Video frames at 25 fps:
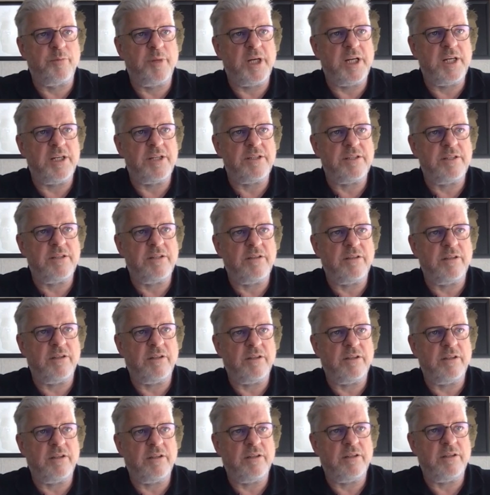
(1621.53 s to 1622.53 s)
paste
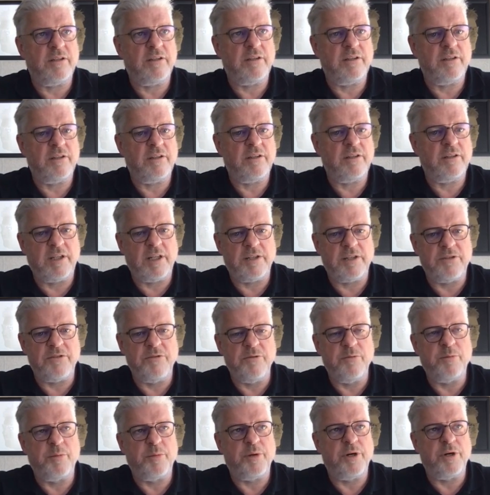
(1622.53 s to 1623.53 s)

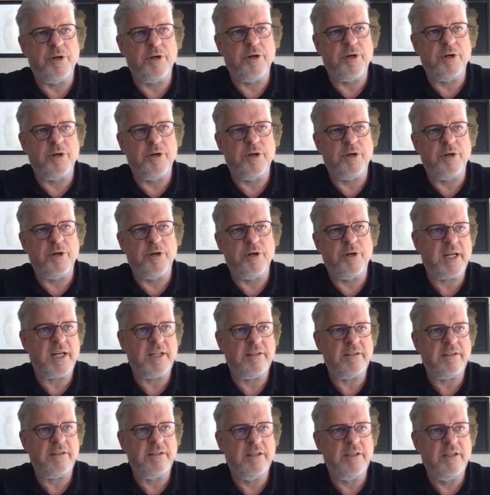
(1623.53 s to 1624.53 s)
that you print for this
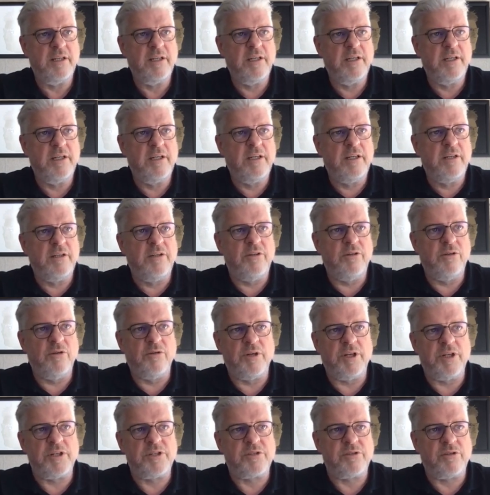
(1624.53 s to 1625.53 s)
pad
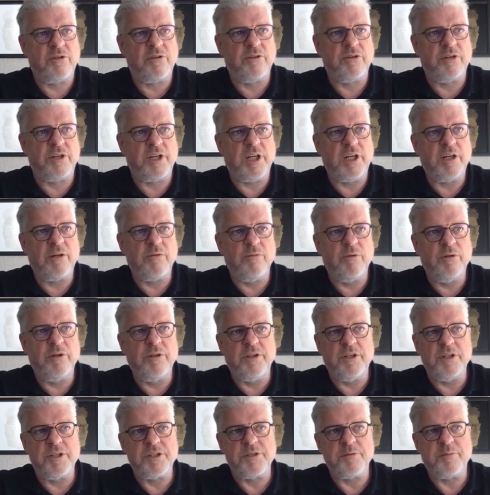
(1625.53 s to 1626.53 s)
during soldering
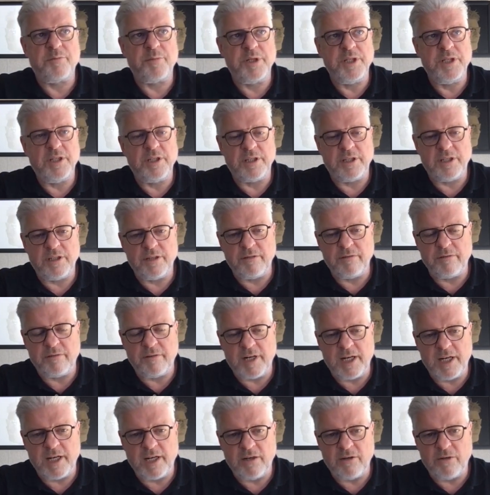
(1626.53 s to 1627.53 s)
will disappear in the
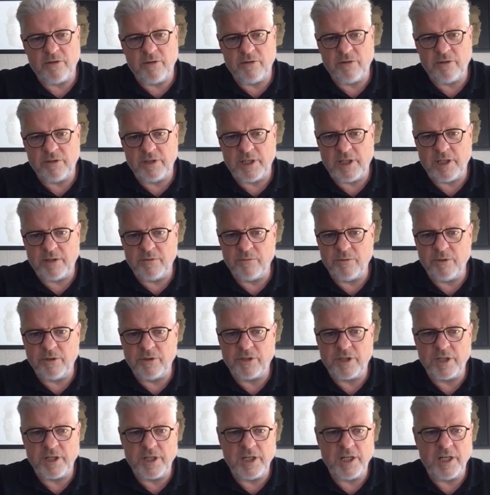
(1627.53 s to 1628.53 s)
via hole and
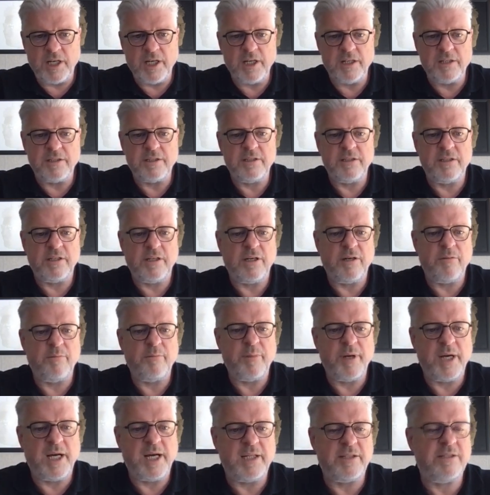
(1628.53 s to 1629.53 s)
will create a
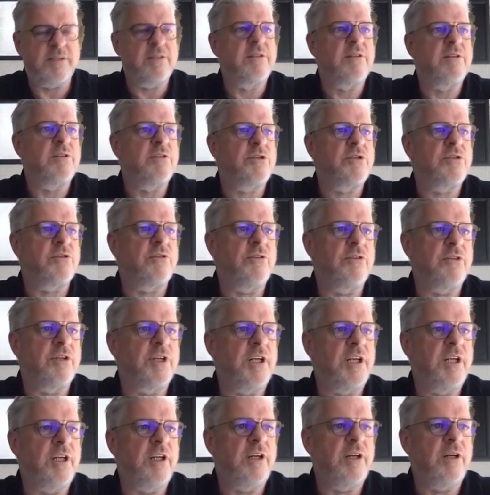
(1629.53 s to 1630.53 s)
bad
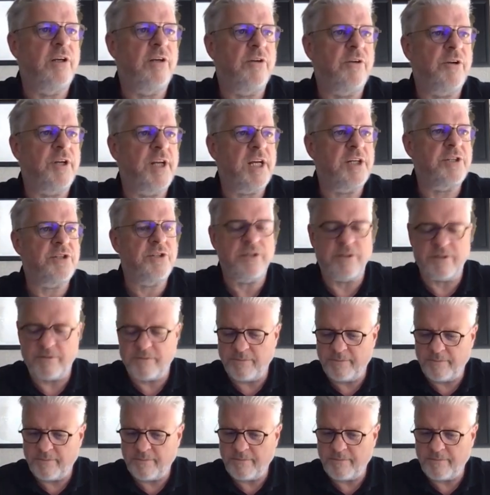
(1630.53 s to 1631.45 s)
soldering connection.